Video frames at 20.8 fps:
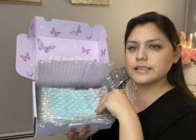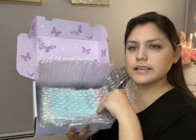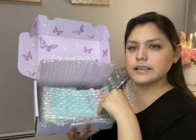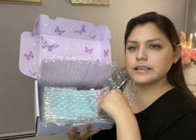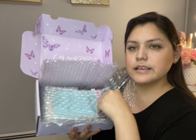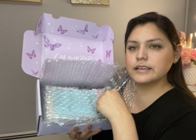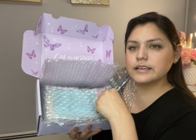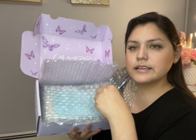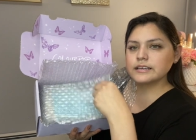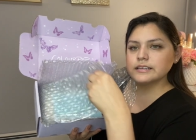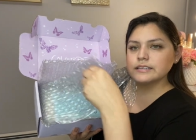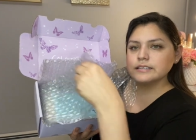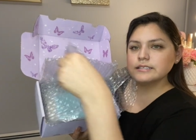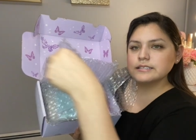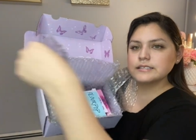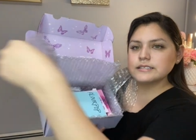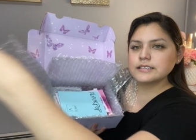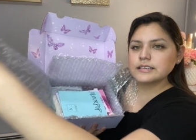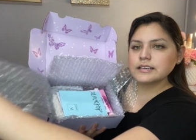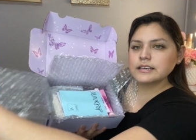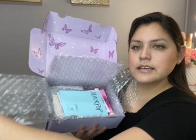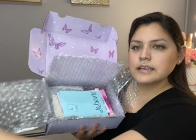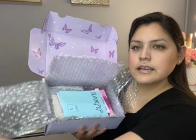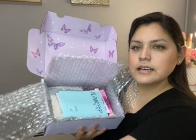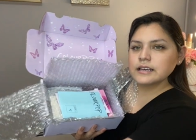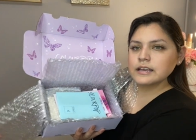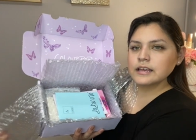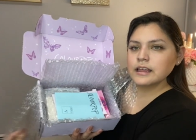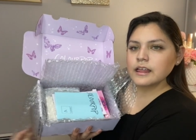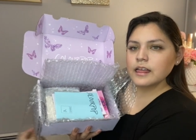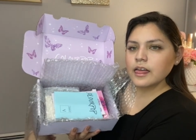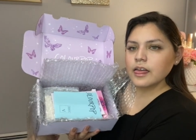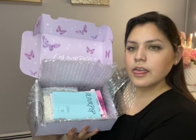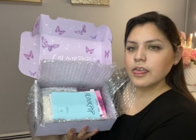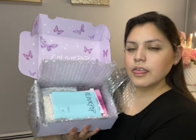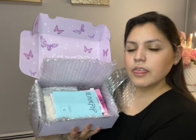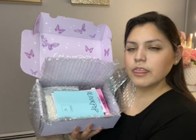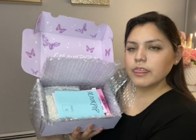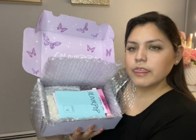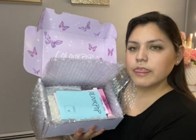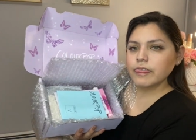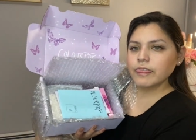is
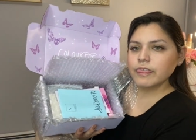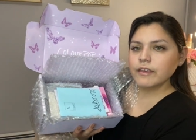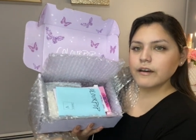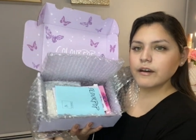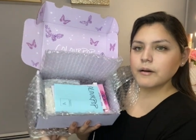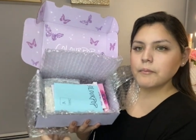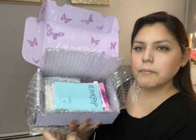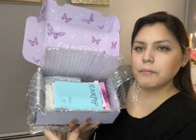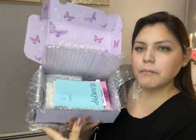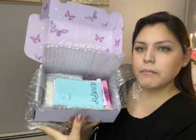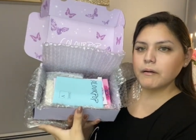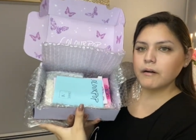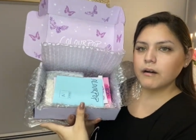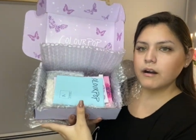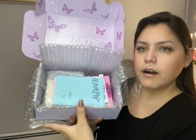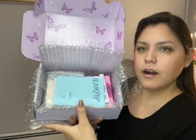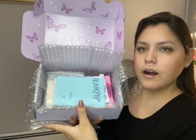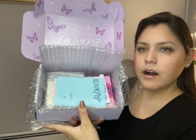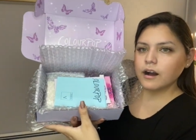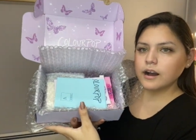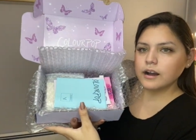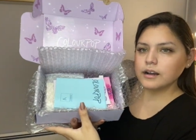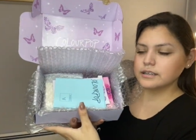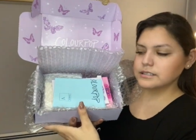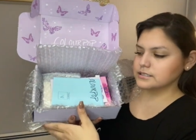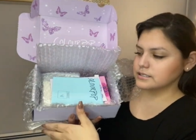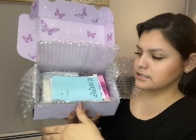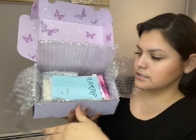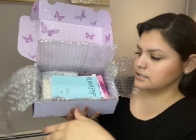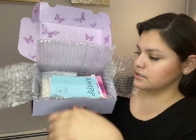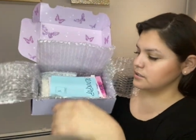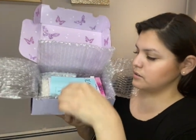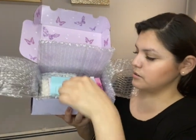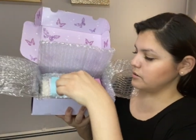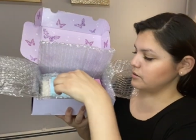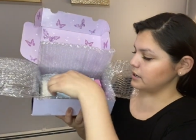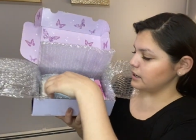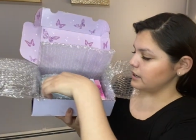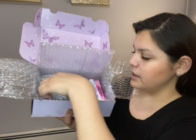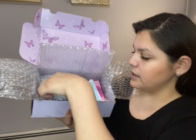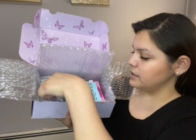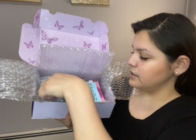the box.
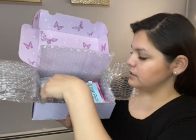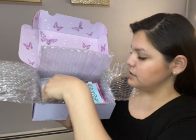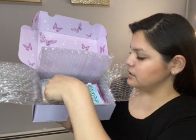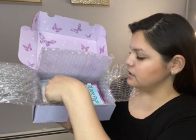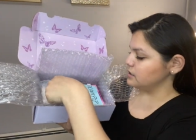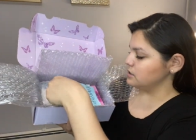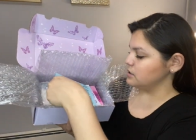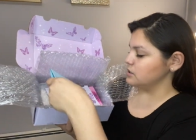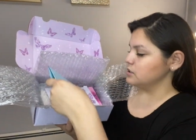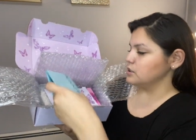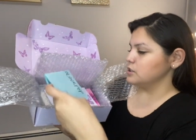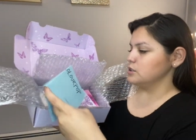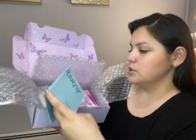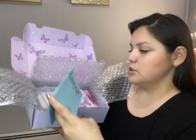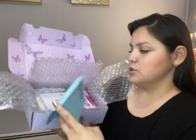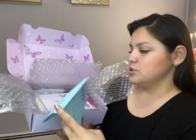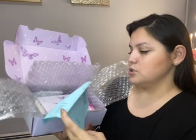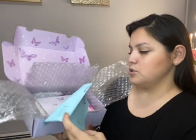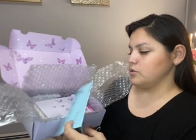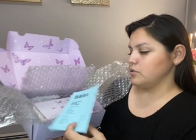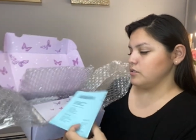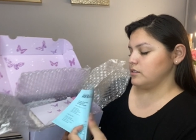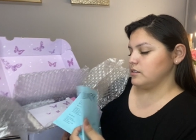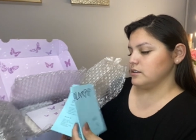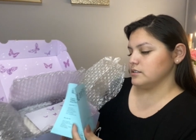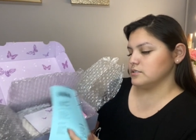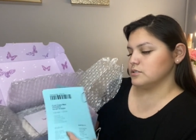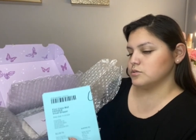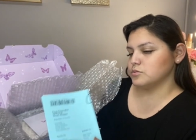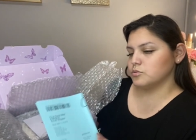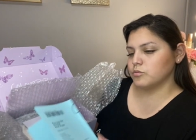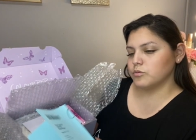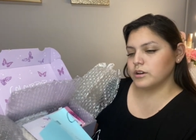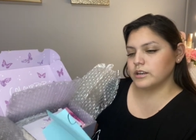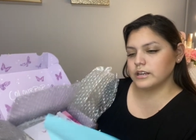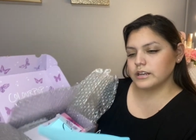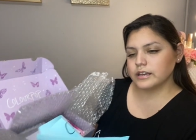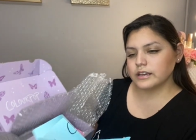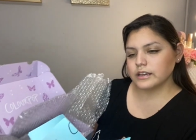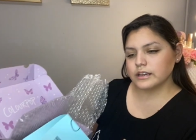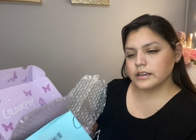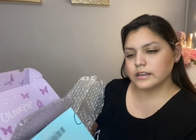Okay, so this one
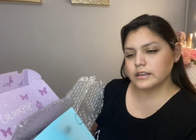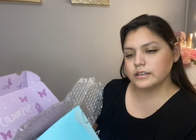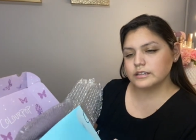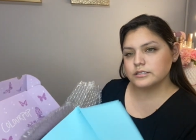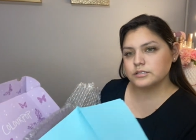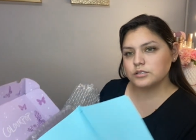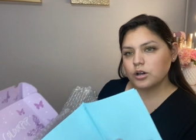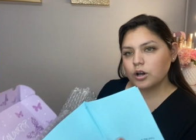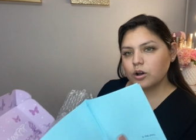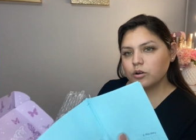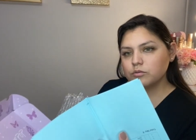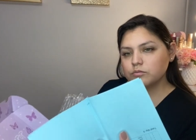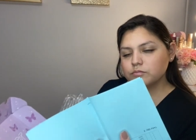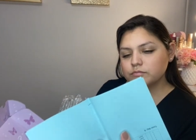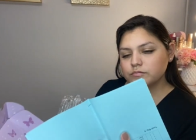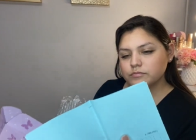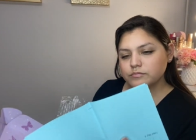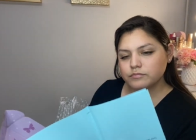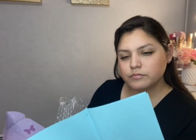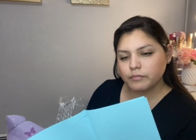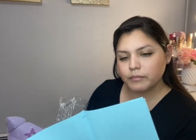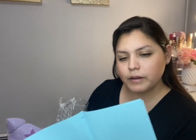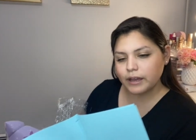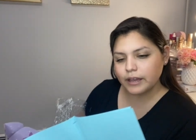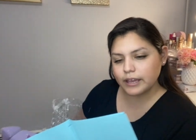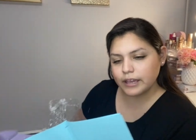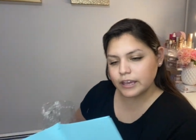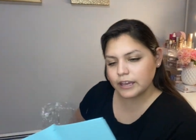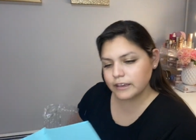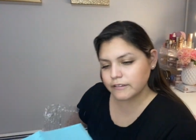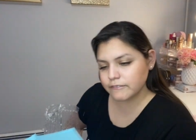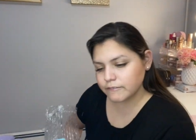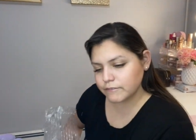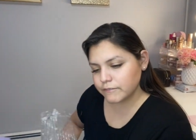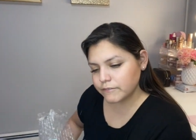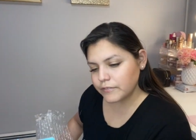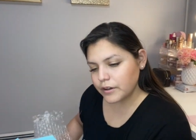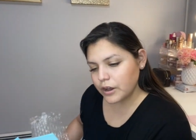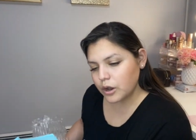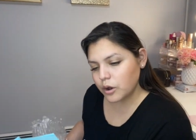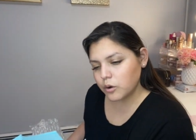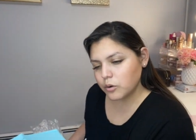is, oh, my
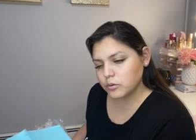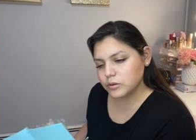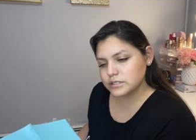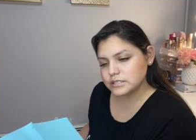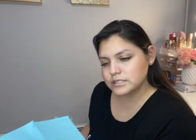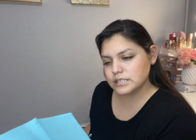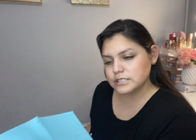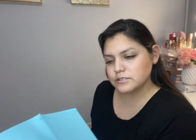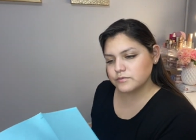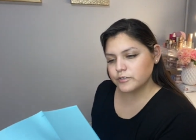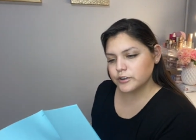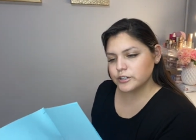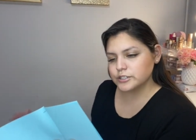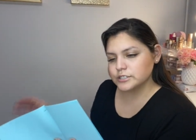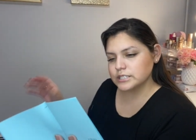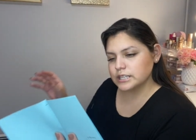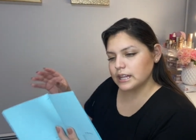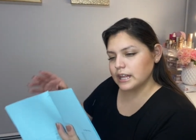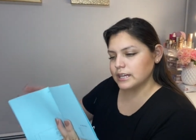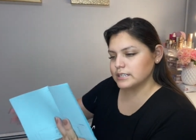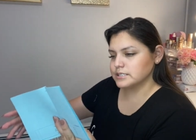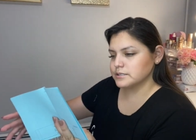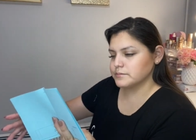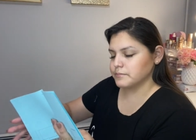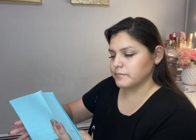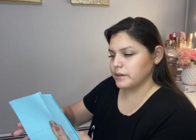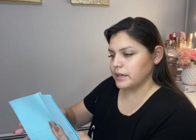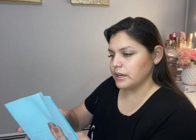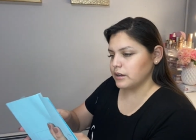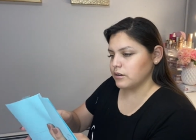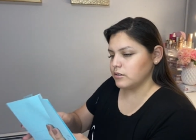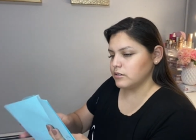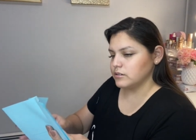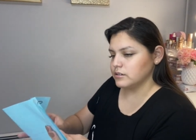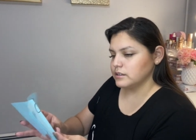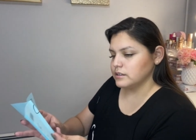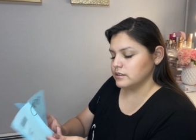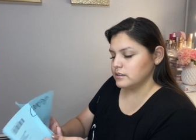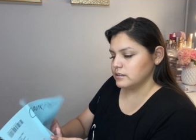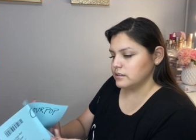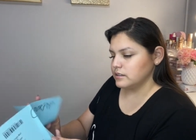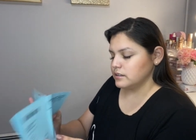info. It says first class mail,
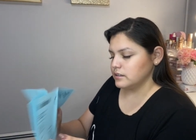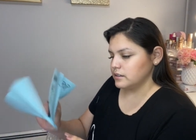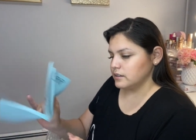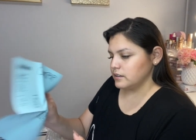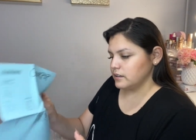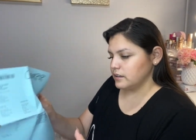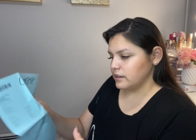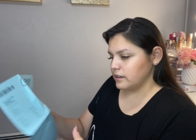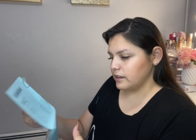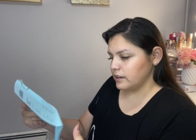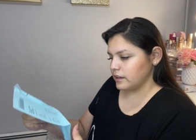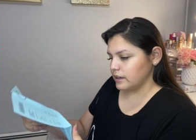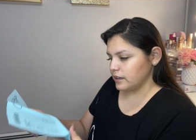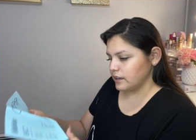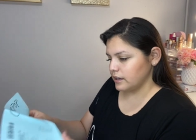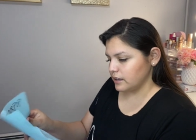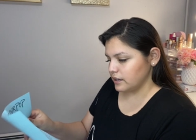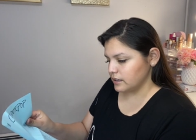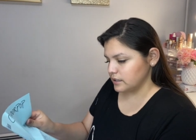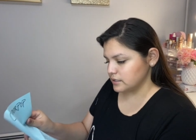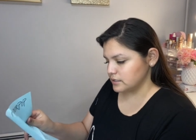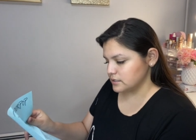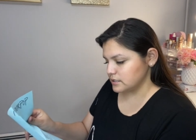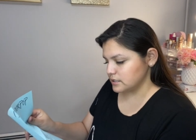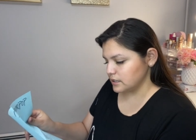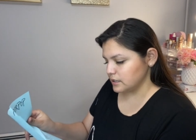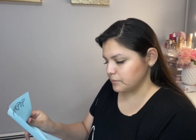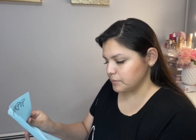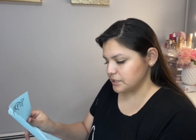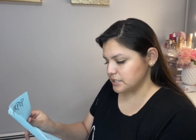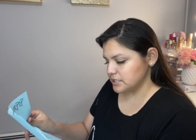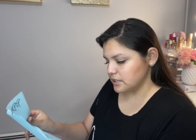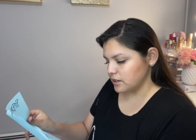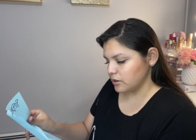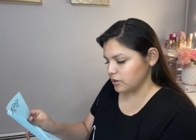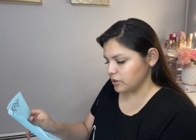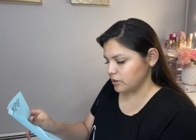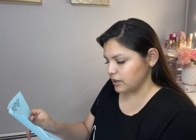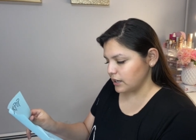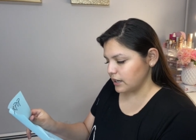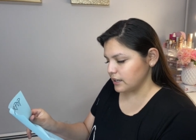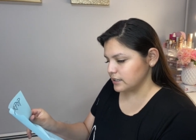And let me tell
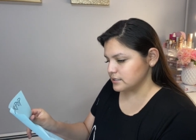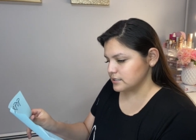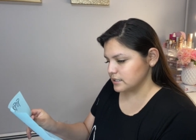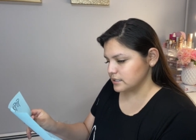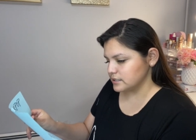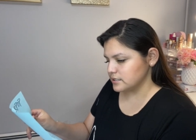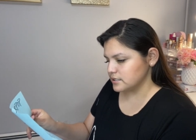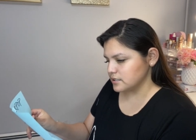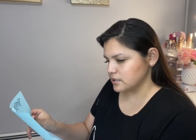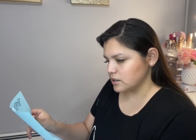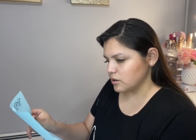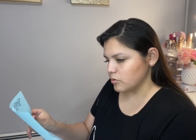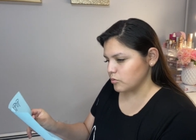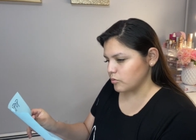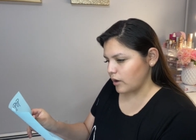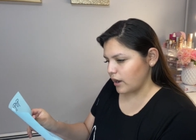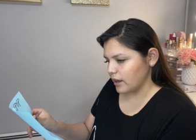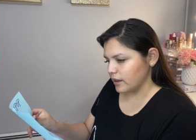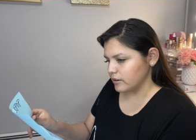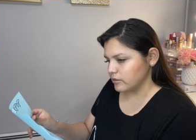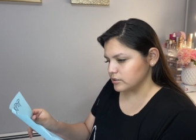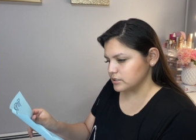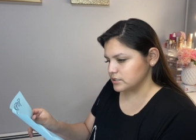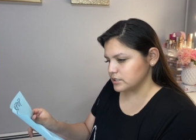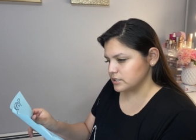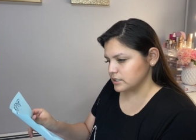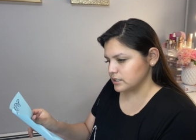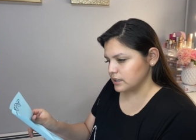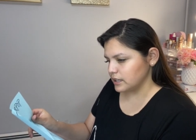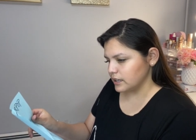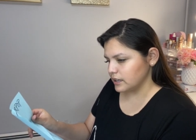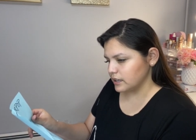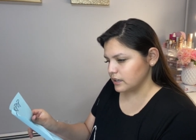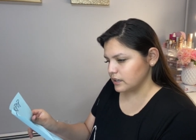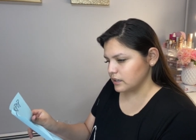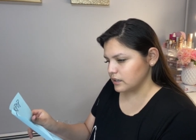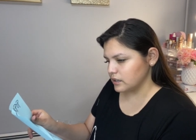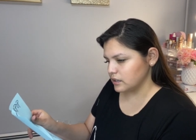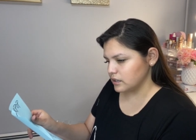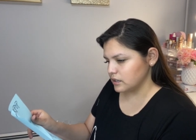you guys, it took a while. It took like,